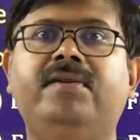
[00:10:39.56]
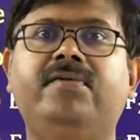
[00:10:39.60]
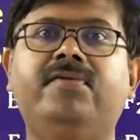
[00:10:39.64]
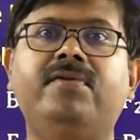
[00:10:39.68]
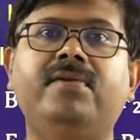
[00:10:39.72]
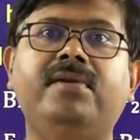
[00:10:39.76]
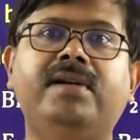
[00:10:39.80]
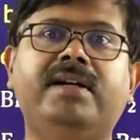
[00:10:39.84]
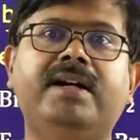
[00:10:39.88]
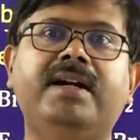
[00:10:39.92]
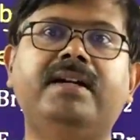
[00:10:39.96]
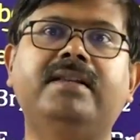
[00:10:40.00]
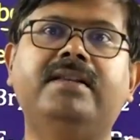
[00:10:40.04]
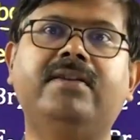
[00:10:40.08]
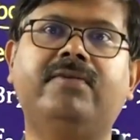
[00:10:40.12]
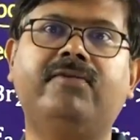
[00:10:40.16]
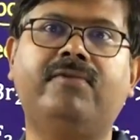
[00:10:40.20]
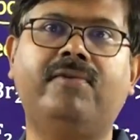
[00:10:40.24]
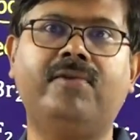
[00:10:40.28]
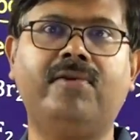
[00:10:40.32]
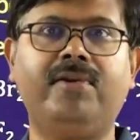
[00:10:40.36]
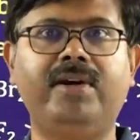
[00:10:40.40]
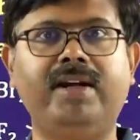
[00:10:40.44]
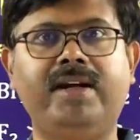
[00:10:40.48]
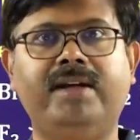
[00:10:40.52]
if you look at the
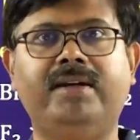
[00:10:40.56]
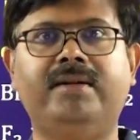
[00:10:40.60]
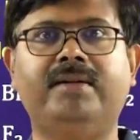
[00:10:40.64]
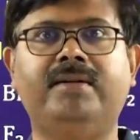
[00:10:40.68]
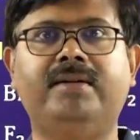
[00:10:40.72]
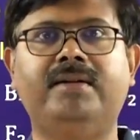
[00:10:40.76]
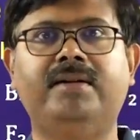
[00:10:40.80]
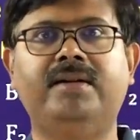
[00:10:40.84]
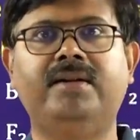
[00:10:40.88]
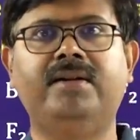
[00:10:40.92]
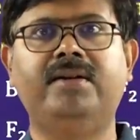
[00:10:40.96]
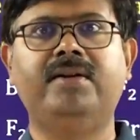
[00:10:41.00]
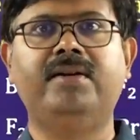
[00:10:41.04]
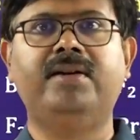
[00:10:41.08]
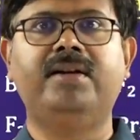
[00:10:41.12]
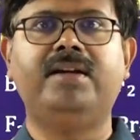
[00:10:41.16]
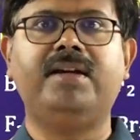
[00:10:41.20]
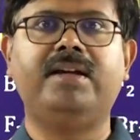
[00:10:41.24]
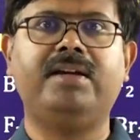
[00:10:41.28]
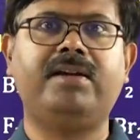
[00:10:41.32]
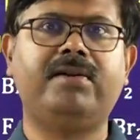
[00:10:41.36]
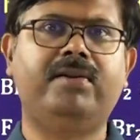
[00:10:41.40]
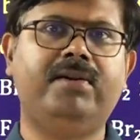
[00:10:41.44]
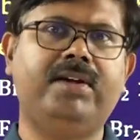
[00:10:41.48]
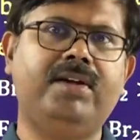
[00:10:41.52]
fluorine,
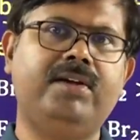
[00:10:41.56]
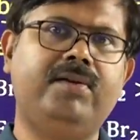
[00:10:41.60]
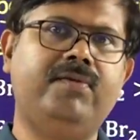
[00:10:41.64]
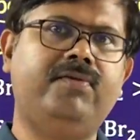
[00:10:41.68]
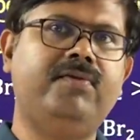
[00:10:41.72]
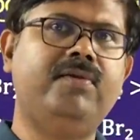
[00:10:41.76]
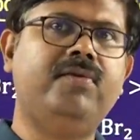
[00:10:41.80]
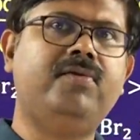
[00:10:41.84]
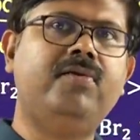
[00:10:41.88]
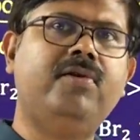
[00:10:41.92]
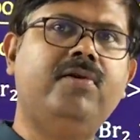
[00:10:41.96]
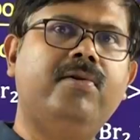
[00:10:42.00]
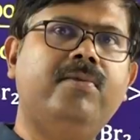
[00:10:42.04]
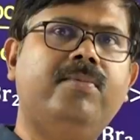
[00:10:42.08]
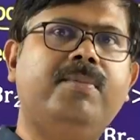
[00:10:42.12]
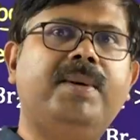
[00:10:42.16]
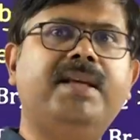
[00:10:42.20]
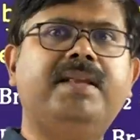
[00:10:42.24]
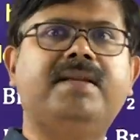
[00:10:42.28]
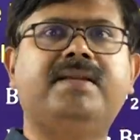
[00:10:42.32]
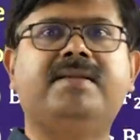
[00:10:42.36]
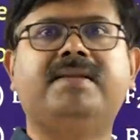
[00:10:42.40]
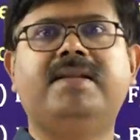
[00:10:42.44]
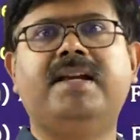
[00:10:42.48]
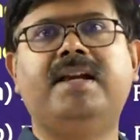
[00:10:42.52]
if you go by
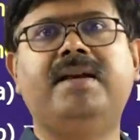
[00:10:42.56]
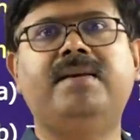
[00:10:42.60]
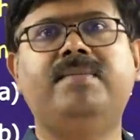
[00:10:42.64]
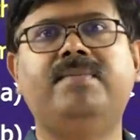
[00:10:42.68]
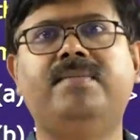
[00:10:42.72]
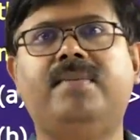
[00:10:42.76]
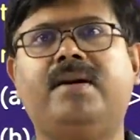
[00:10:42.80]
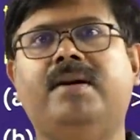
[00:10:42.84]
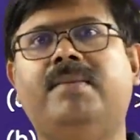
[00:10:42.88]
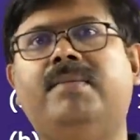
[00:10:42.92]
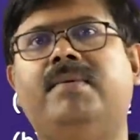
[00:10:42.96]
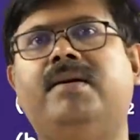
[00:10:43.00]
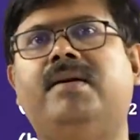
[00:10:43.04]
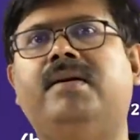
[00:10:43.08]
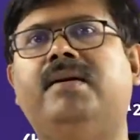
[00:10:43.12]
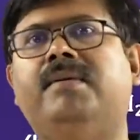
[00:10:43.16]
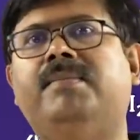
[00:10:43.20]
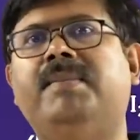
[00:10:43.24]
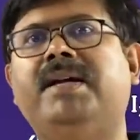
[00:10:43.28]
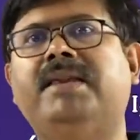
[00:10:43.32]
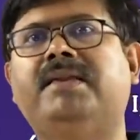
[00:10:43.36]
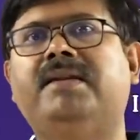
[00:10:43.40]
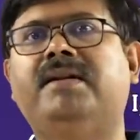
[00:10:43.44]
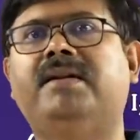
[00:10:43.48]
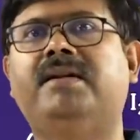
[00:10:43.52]
the same
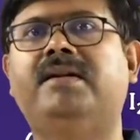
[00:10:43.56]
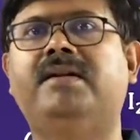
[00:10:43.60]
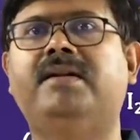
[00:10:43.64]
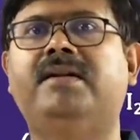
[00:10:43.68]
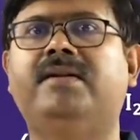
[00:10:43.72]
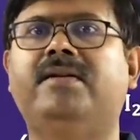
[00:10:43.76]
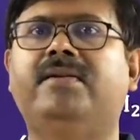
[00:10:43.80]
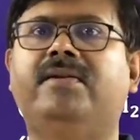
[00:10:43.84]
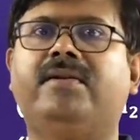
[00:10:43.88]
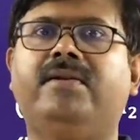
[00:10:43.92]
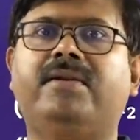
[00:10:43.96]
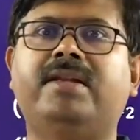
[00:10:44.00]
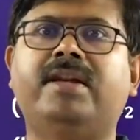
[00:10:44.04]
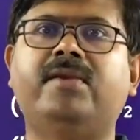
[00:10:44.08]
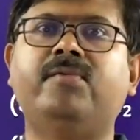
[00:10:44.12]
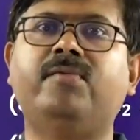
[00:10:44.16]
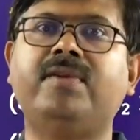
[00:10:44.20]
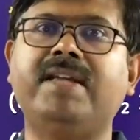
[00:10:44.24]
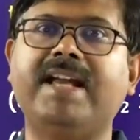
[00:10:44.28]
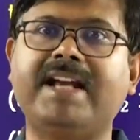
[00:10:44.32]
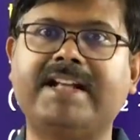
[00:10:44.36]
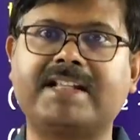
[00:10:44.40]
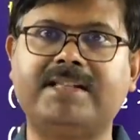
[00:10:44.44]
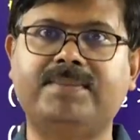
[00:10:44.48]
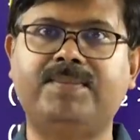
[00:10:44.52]
method, then
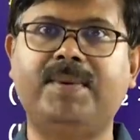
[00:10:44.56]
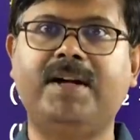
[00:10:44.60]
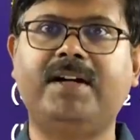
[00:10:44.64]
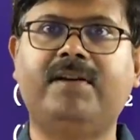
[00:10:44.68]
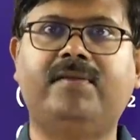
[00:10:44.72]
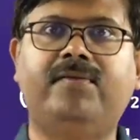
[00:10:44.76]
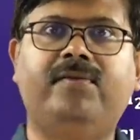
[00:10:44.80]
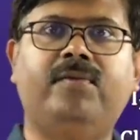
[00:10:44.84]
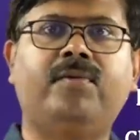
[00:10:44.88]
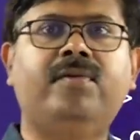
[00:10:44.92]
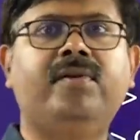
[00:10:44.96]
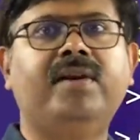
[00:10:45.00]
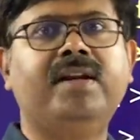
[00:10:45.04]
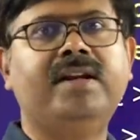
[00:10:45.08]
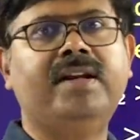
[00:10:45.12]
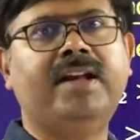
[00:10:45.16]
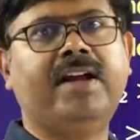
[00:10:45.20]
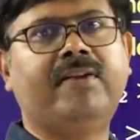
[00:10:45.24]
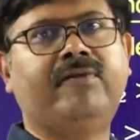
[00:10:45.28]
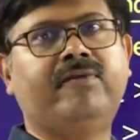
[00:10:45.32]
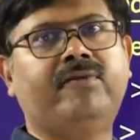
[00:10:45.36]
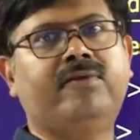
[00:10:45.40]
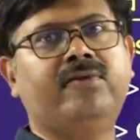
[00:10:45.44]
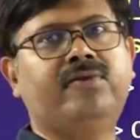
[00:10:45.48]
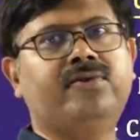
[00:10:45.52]
we expect fluorine
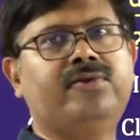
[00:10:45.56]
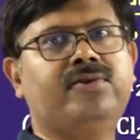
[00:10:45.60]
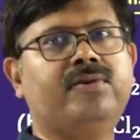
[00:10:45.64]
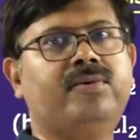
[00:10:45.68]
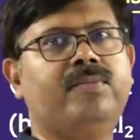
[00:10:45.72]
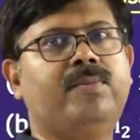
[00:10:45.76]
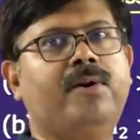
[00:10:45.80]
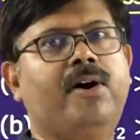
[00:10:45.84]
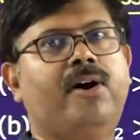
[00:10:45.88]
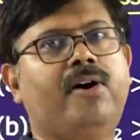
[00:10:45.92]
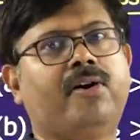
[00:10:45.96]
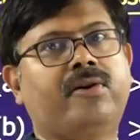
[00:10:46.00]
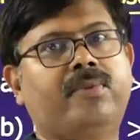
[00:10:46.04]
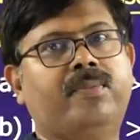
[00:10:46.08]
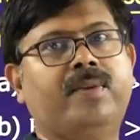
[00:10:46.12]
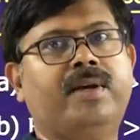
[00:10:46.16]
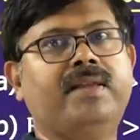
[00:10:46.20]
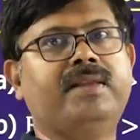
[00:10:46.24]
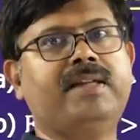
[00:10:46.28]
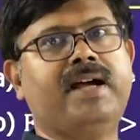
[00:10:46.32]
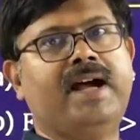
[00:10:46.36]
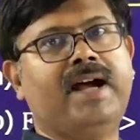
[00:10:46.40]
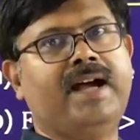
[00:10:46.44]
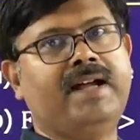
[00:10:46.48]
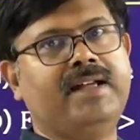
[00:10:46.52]
F2 should be occupying
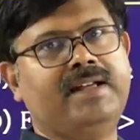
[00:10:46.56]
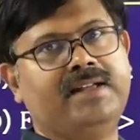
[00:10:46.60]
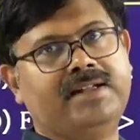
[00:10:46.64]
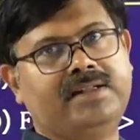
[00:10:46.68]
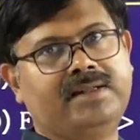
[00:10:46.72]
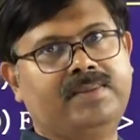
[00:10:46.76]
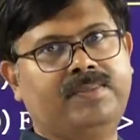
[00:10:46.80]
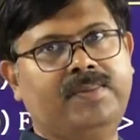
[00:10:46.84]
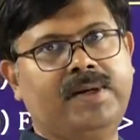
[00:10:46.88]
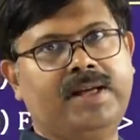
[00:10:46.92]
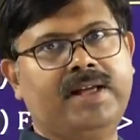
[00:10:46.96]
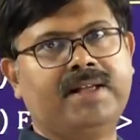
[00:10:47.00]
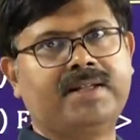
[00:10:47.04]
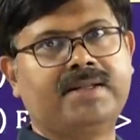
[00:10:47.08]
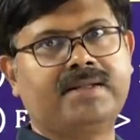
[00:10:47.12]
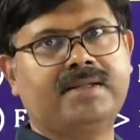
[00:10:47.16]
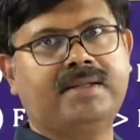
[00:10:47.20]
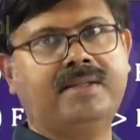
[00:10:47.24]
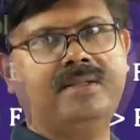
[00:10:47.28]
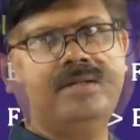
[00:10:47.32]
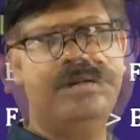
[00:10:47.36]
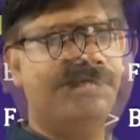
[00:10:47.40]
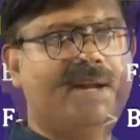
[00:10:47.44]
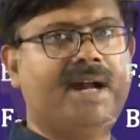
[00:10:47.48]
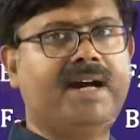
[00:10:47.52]
the highest place.
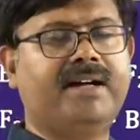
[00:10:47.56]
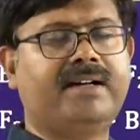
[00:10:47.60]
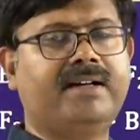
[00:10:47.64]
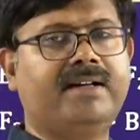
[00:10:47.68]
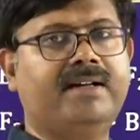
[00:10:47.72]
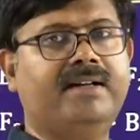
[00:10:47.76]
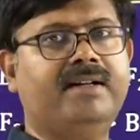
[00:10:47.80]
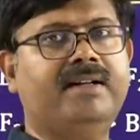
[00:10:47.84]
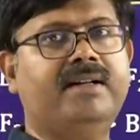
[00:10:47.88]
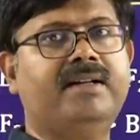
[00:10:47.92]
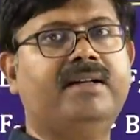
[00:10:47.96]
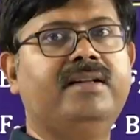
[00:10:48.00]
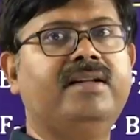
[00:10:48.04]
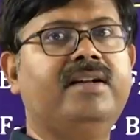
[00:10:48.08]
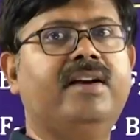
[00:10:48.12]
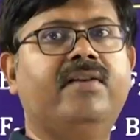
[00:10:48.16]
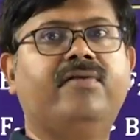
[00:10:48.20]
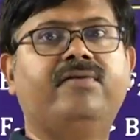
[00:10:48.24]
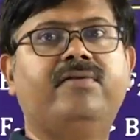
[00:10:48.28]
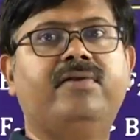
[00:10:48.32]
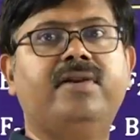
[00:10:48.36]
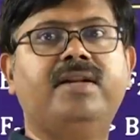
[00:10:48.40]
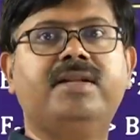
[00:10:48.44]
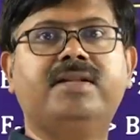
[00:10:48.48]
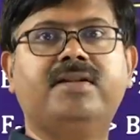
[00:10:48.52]
But
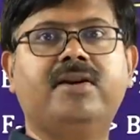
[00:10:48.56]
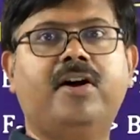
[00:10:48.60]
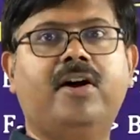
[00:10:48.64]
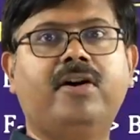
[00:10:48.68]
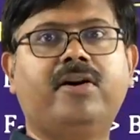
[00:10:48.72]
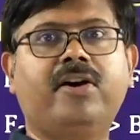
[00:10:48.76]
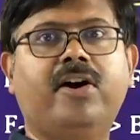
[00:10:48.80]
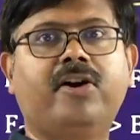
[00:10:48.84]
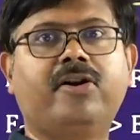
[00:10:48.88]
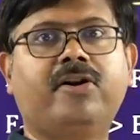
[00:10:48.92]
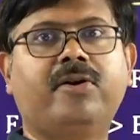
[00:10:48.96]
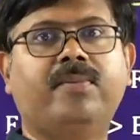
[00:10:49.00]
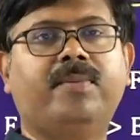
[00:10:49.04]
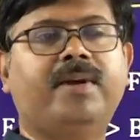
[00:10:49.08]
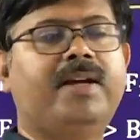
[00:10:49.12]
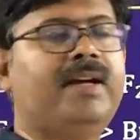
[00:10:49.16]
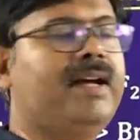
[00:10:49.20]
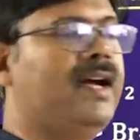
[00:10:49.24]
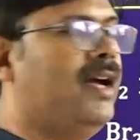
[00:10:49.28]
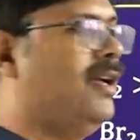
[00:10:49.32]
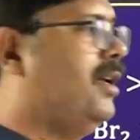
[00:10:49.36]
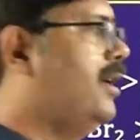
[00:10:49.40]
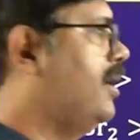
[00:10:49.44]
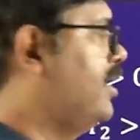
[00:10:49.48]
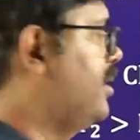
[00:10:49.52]
F2 is not occupying
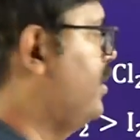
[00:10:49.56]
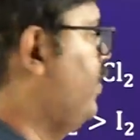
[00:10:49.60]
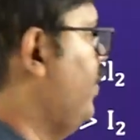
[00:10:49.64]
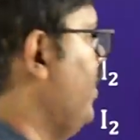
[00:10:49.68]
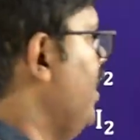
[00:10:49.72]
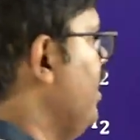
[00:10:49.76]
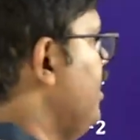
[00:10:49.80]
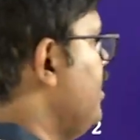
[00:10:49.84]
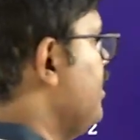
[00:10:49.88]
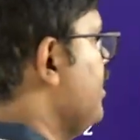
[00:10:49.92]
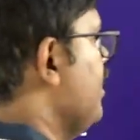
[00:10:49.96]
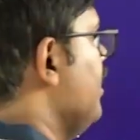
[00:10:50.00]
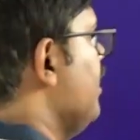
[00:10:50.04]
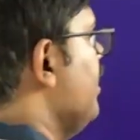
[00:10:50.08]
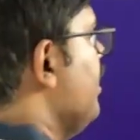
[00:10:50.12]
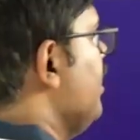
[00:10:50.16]
highest place,